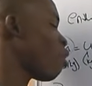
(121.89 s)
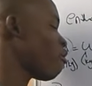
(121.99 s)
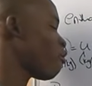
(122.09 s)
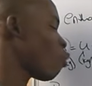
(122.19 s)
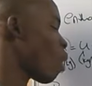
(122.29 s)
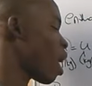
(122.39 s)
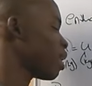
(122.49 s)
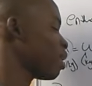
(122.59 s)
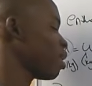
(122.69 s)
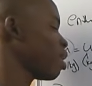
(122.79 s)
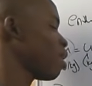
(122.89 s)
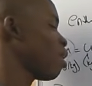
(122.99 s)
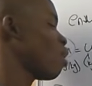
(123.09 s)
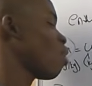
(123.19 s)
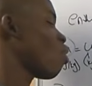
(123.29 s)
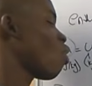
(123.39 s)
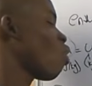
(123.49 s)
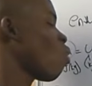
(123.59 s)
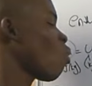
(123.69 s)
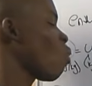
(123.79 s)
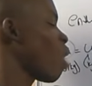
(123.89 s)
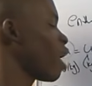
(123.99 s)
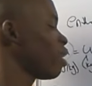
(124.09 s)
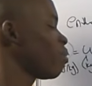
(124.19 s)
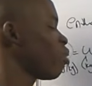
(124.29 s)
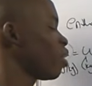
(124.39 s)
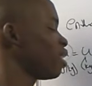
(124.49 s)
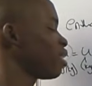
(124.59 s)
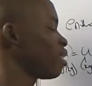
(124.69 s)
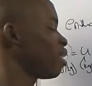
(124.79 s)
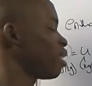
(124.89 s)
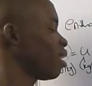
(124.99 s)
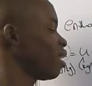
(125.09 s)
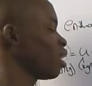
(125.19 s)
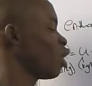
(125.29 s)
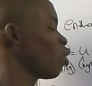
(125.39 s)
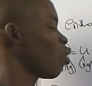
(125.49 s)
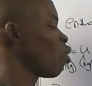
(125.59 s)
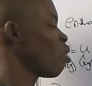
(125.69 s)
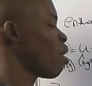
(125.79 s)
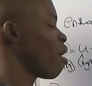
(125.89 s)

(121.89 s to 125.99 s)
of 101.3